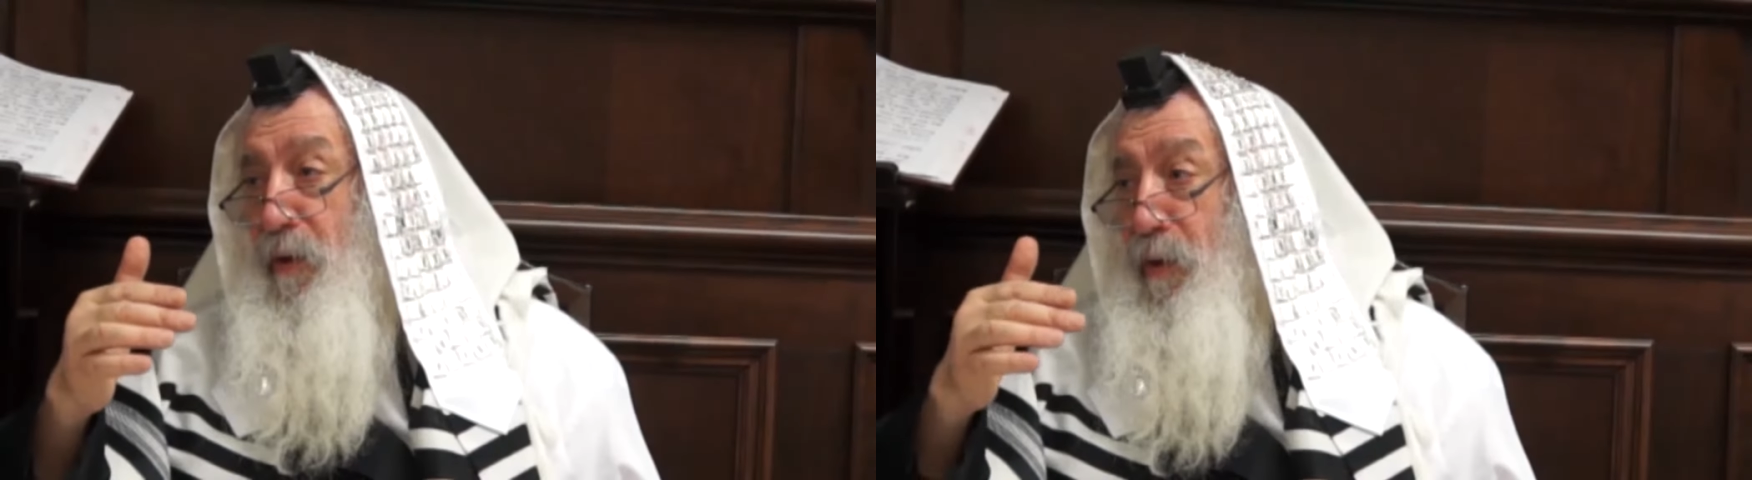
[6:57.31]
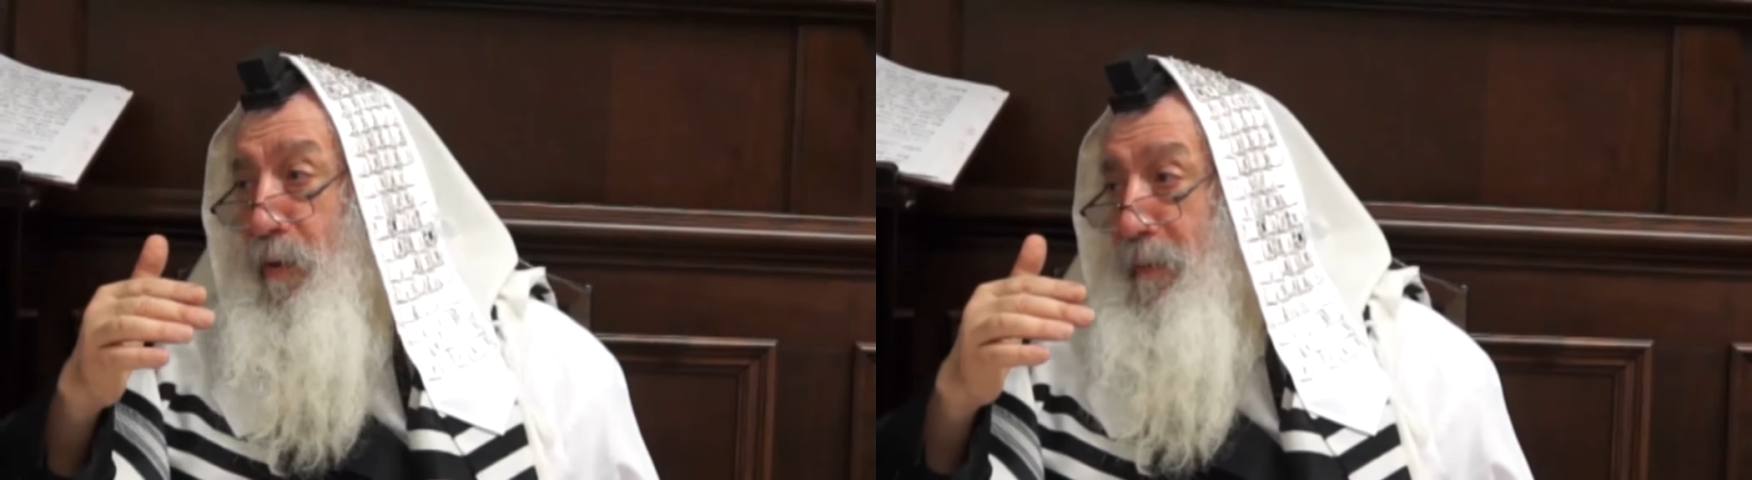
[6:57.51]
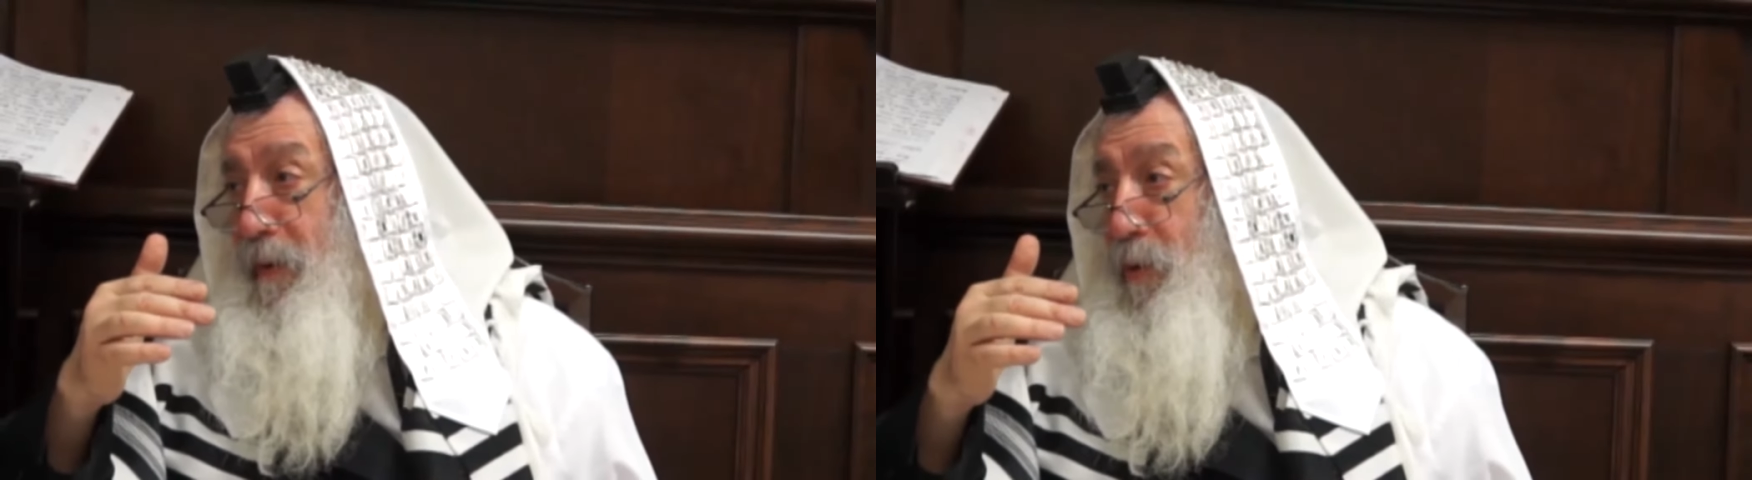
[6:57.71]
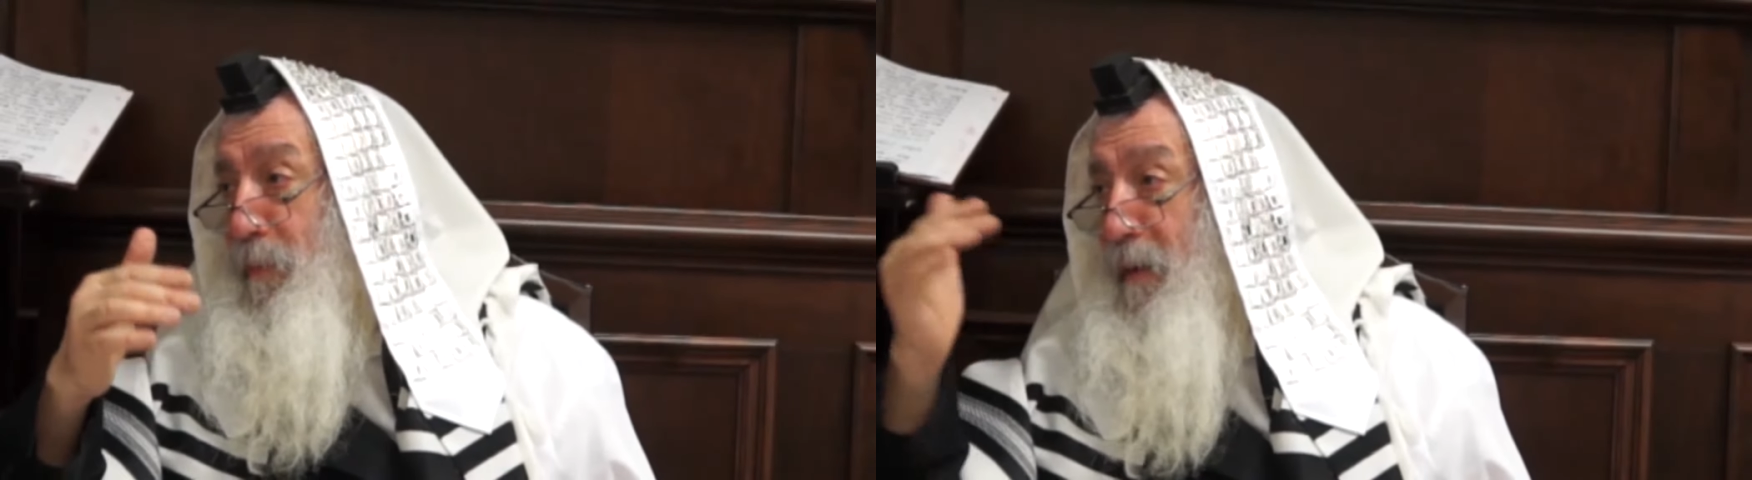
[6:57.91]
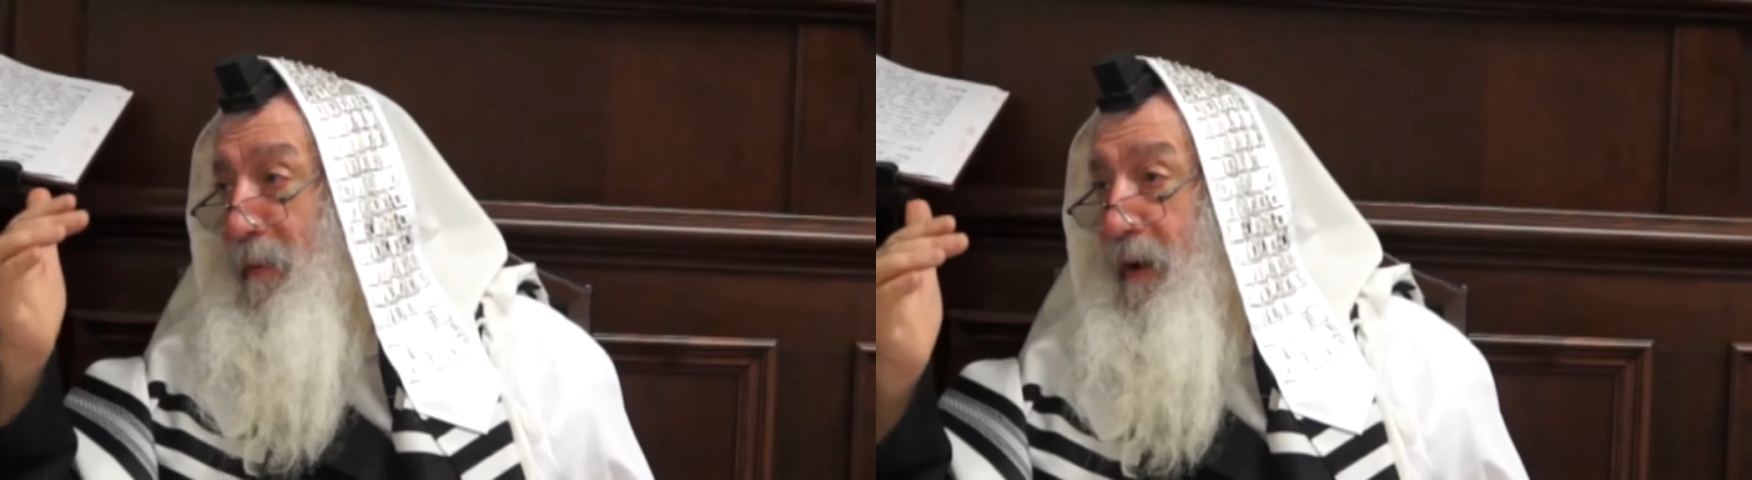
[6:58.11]

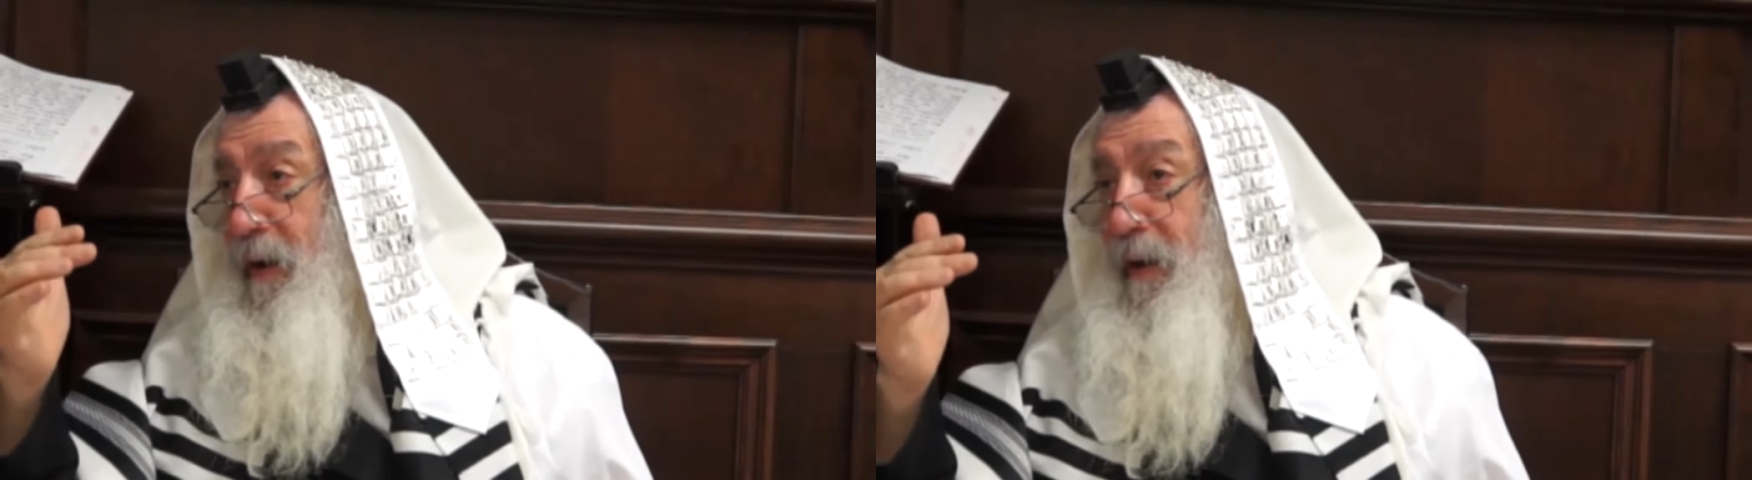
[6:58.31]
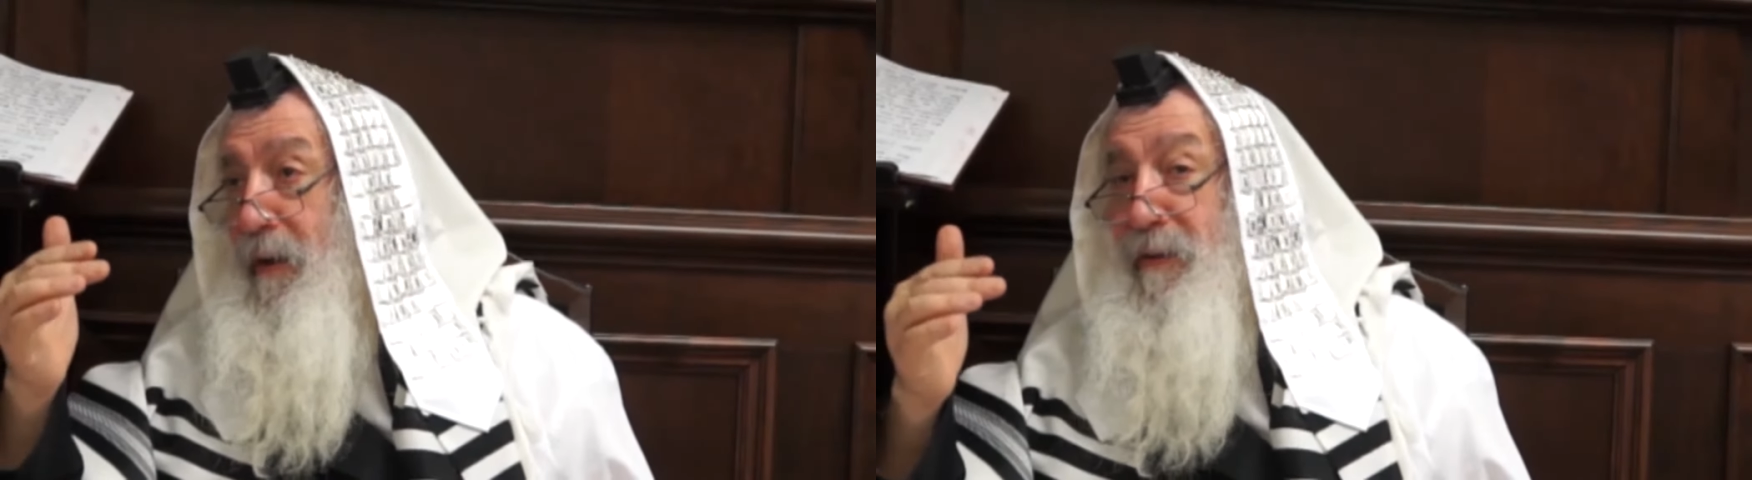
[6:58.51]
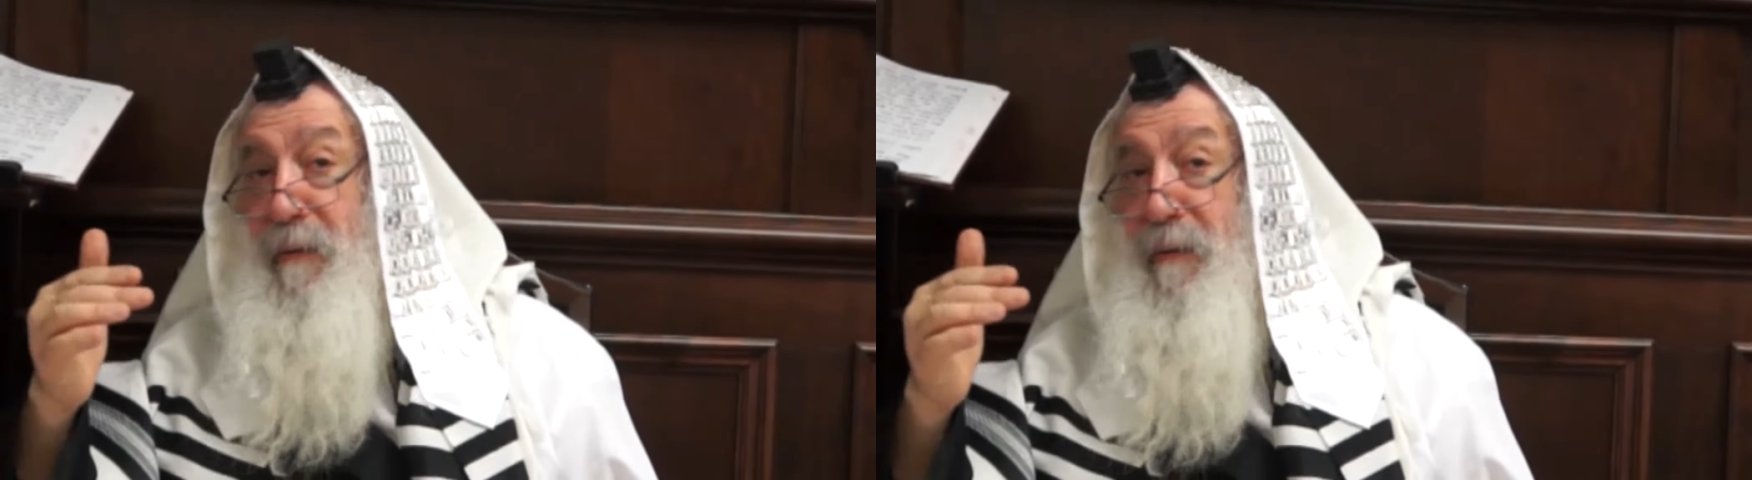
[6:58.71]
Obama,